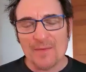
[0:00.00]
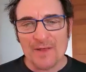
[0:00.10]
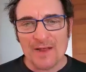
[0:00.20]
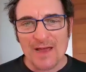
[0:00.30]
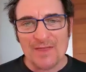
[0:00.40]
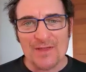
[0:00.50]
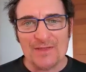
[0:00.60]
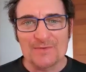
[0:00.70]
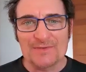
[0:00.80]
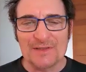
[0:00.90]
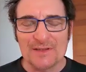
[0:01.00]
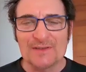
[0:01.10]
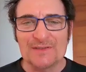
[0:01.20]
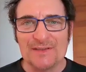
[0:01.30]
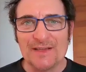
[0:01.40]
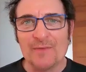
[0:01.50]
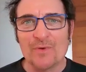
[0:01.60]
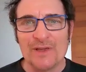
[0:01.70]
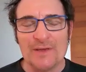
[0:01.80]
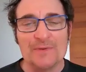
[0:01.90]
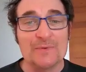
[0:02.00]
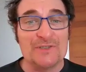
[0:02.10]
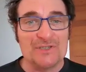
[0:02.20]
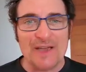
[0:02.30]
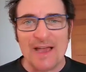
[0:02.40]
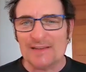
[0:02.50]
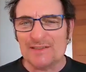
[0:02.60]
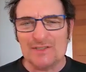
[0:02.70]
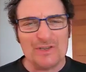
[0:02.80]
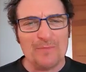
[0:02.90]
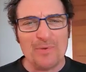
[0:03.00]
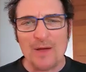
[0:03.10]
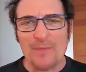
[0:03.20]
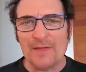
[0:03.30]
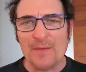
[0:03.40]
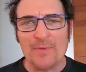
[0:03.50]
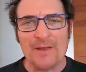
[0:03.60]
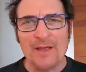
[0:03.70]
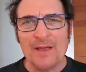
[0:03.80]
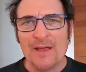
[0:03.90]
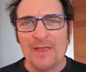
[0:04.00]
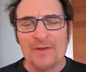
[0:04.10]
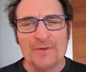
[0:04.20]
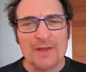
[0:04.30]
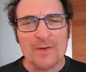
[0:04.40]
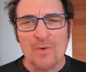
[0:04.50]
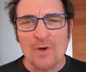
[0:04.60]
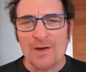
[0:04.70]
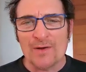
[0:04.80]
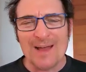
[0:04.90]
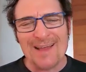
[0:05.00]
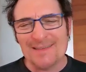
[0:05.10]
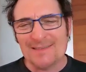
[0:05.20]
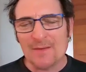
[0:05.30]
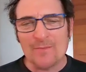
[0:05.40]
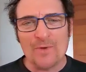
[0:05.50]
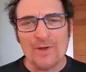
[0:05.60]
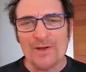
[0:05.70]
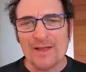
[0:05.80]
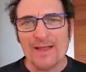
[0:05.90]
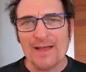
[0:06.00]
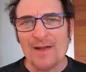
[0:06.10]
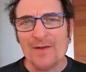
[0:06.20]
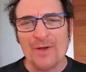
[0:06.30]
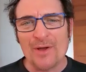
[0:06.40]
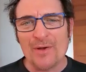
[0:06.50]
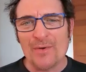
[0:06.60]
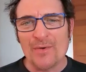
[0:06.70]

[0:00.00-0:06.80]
I mean, I thought there was a little scene where he was with Jax and she popped up and they're drinking water. Something weird. I don't know.